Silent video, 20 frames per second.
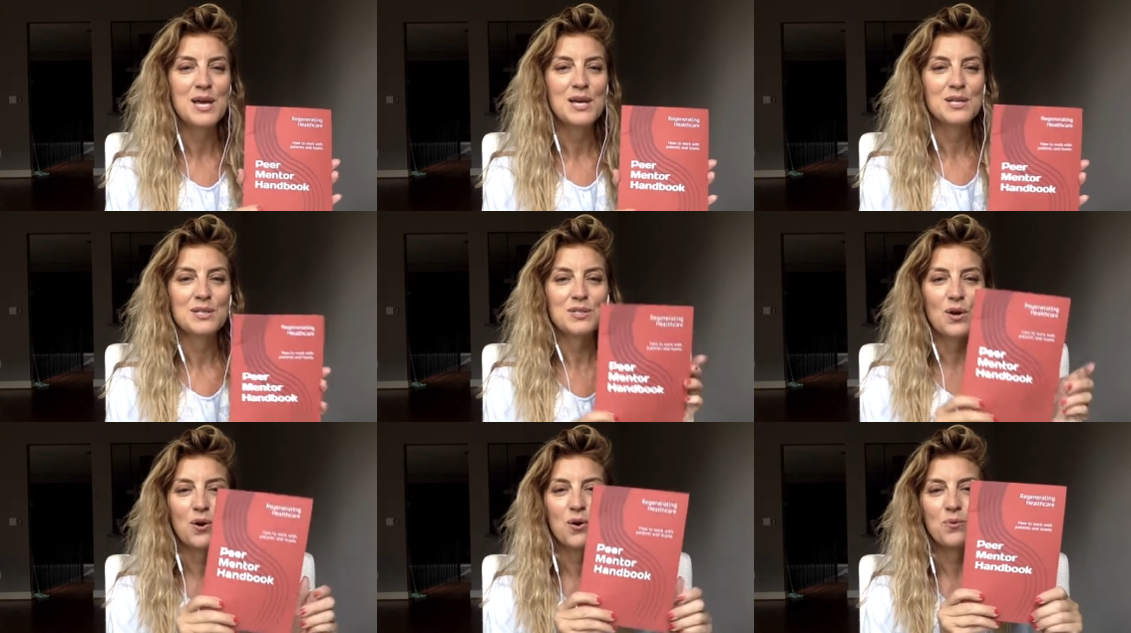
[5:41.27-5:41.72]

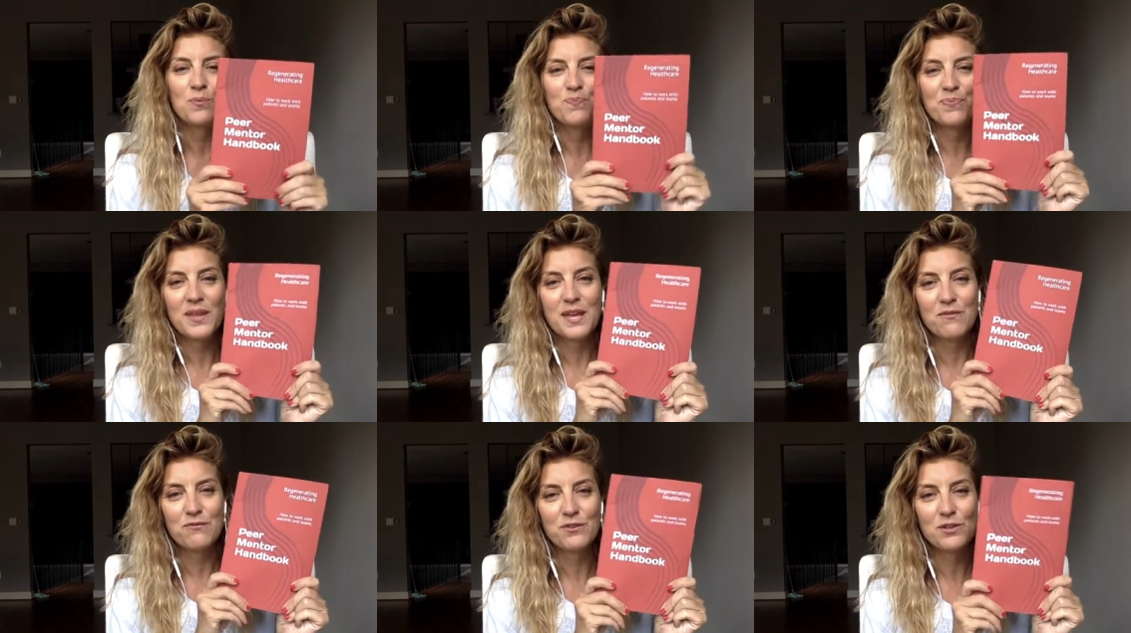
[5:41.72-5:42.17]

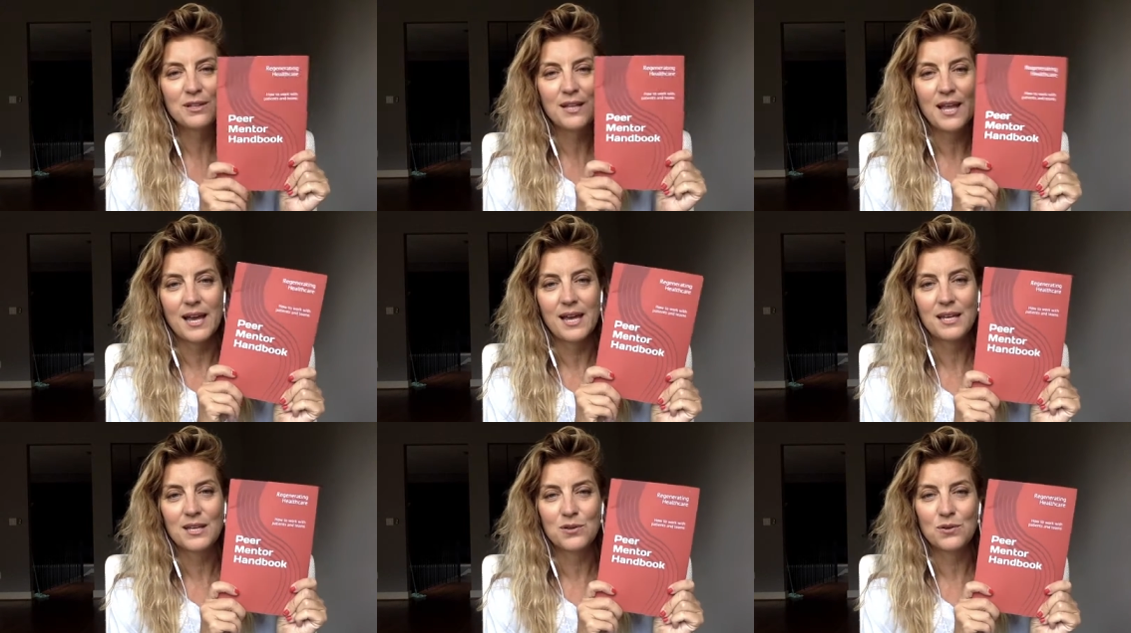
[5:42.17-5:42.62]
So if you'd
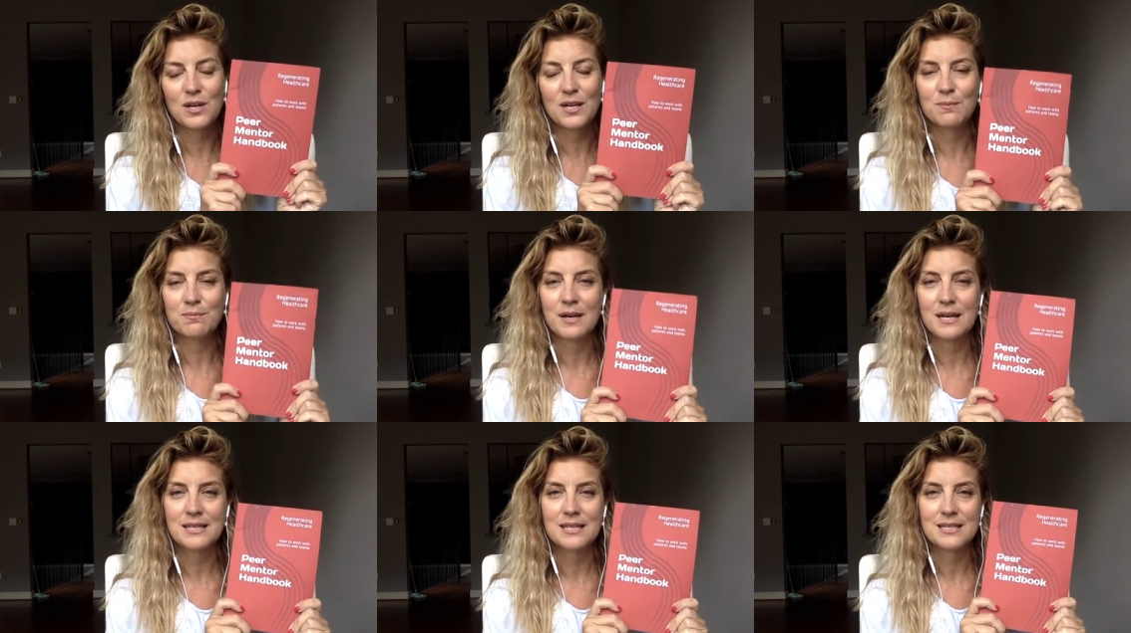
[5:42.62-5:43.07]
like, you
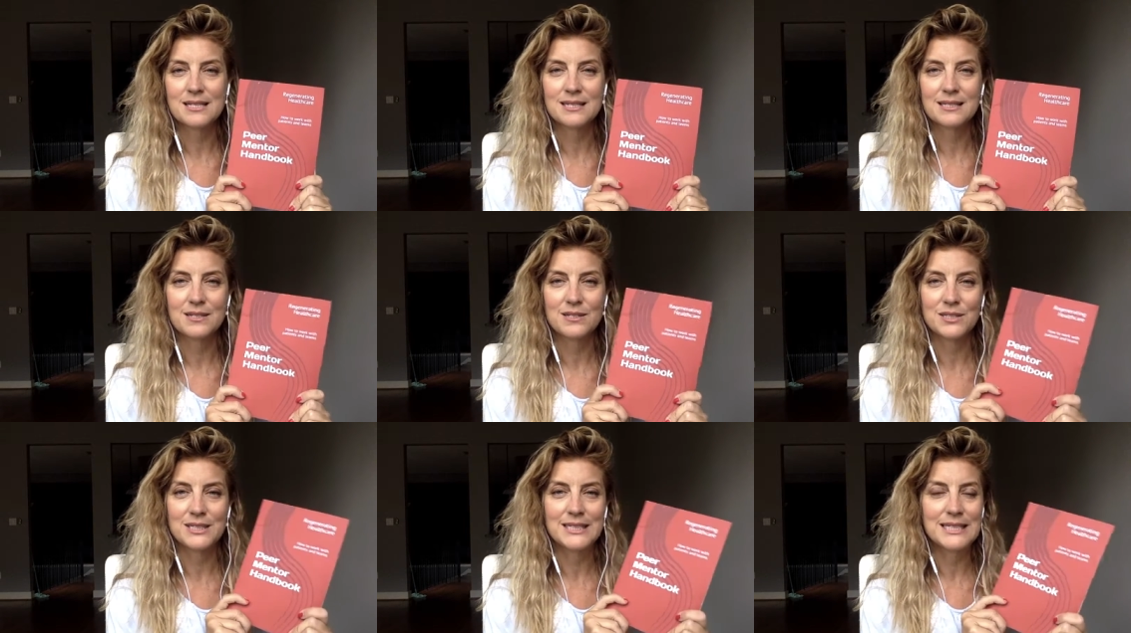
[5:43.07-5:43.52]
can buy this
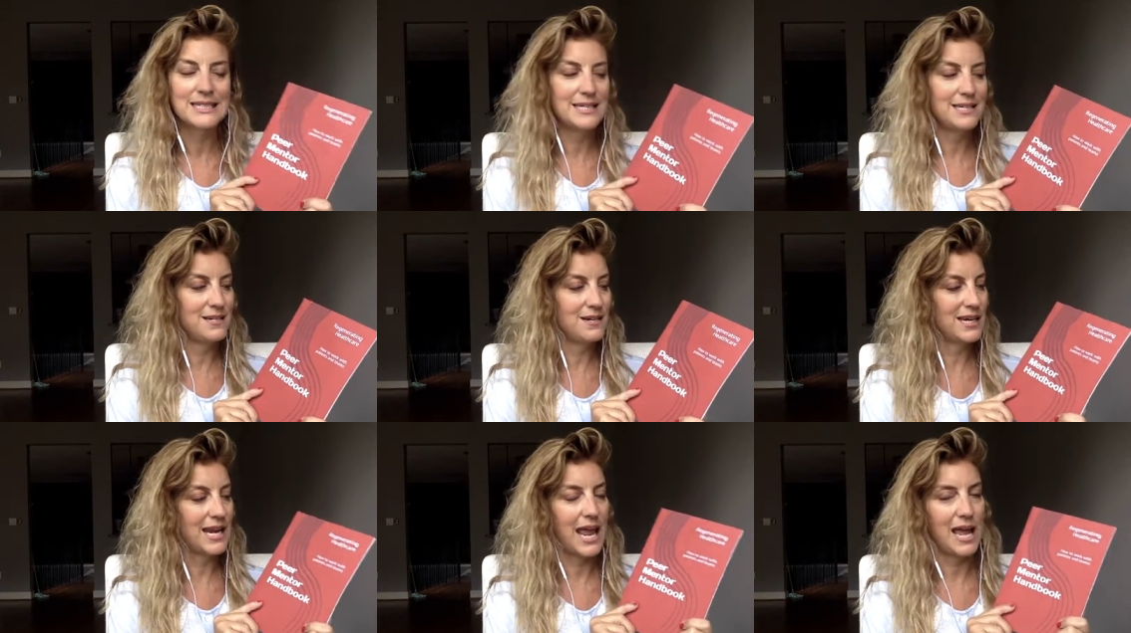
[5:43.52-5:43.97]
little
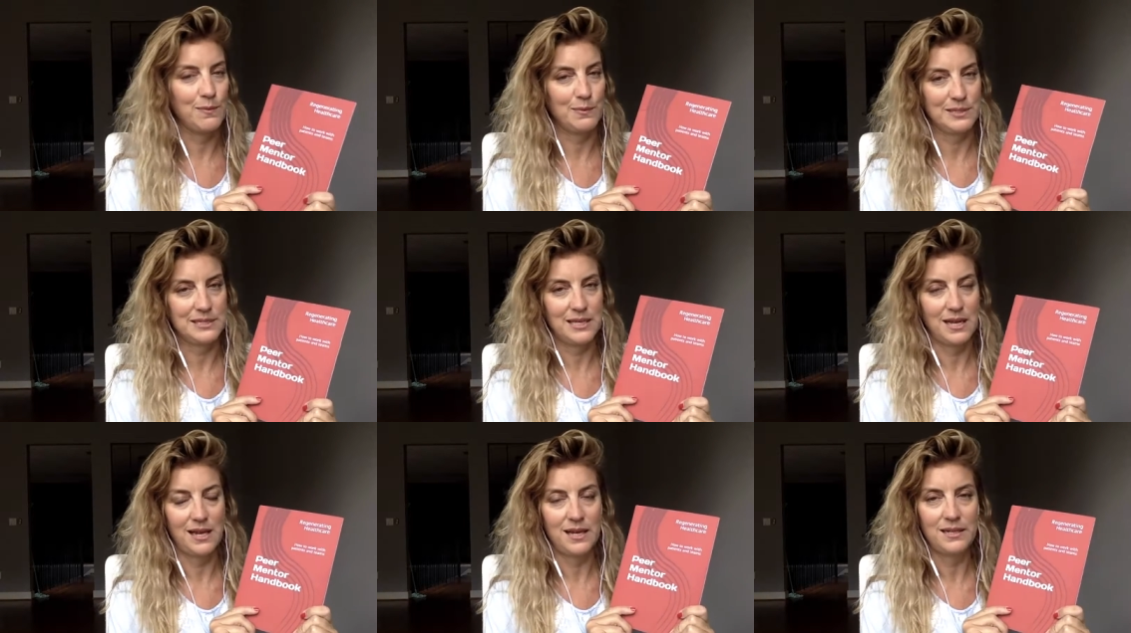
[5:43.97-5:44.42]
ditty on Amazon.
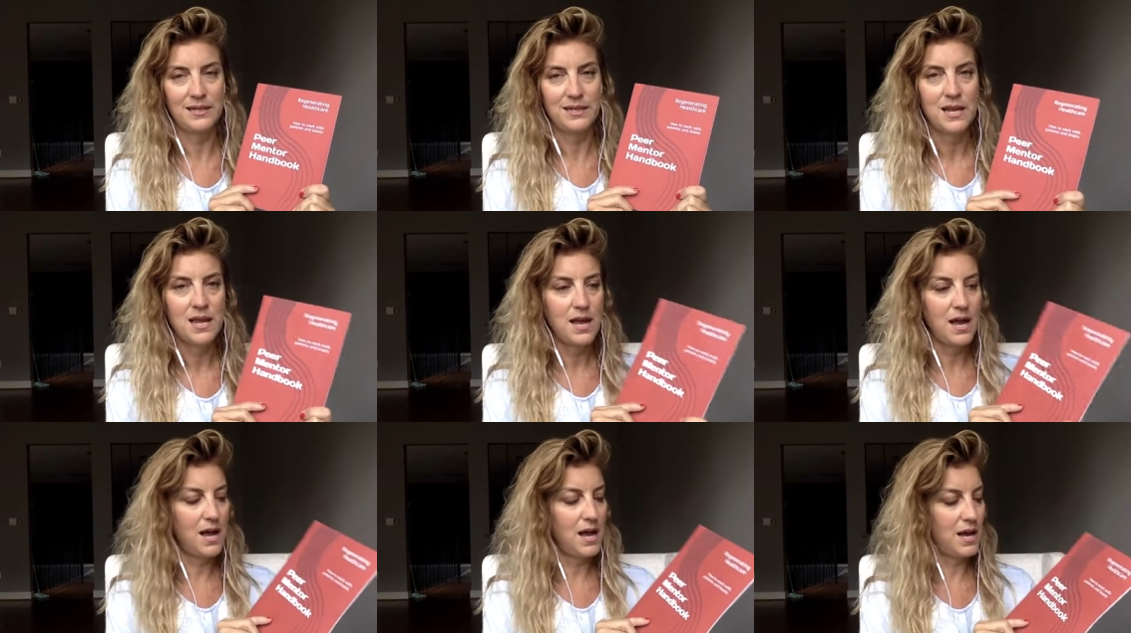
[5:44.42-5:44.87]

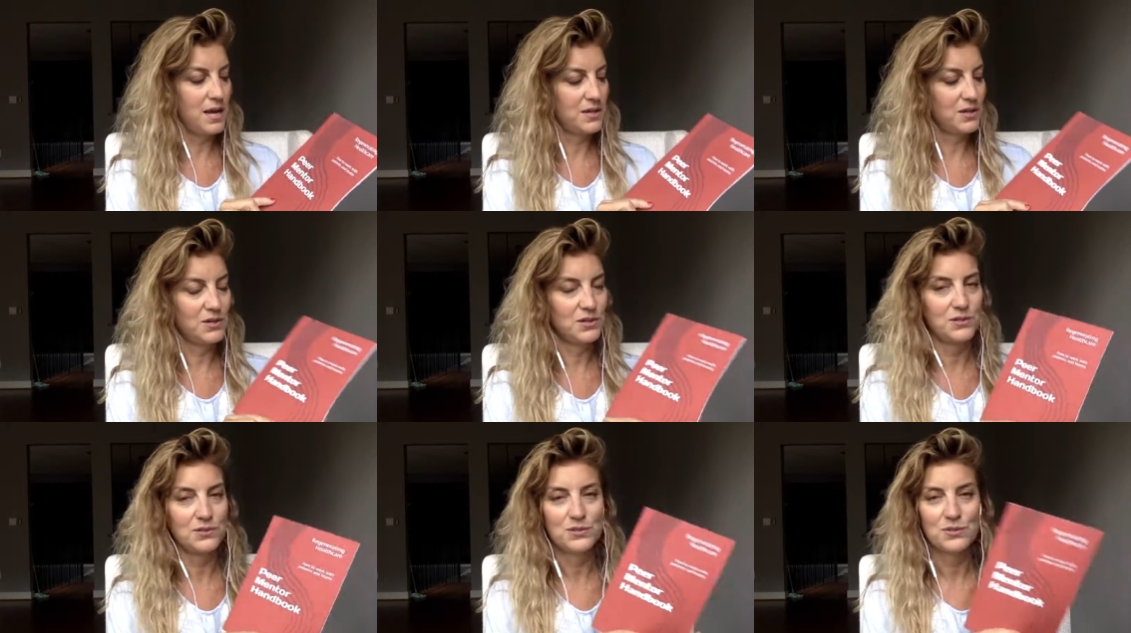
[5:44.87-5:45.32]
You
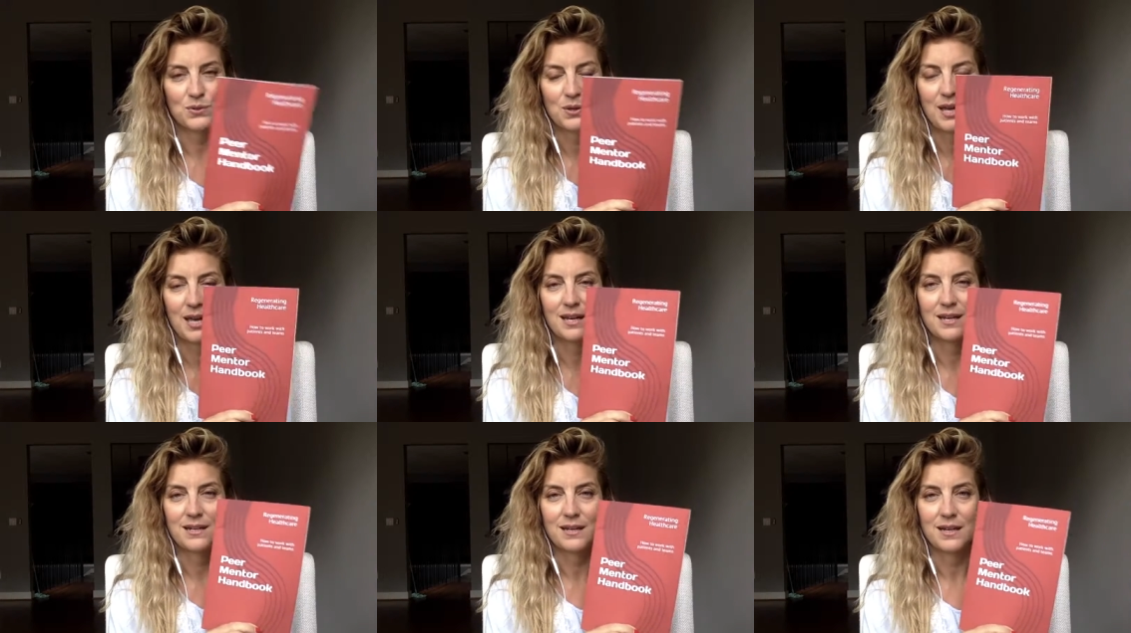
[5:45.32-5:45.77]
can also
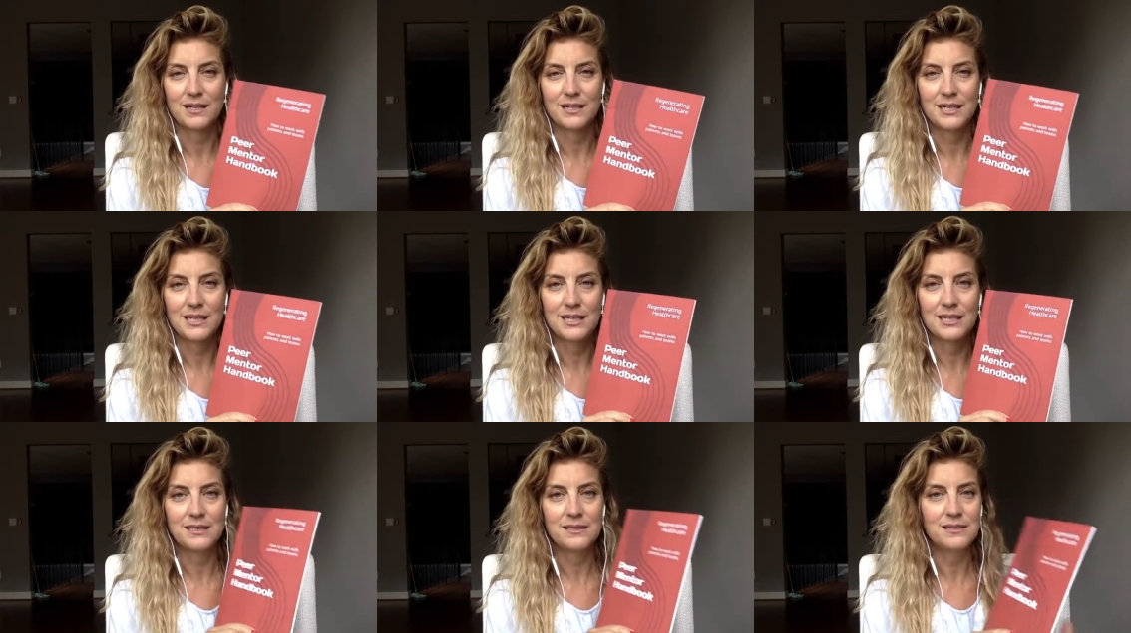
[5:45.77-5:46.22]
get it on
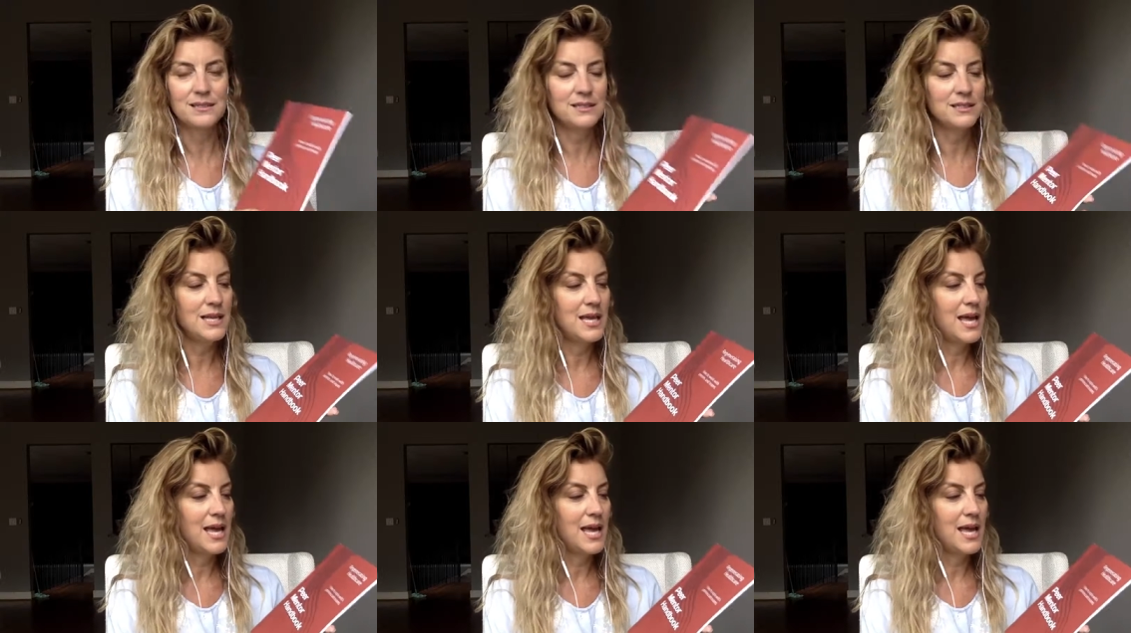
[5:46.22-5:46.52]
Kindle.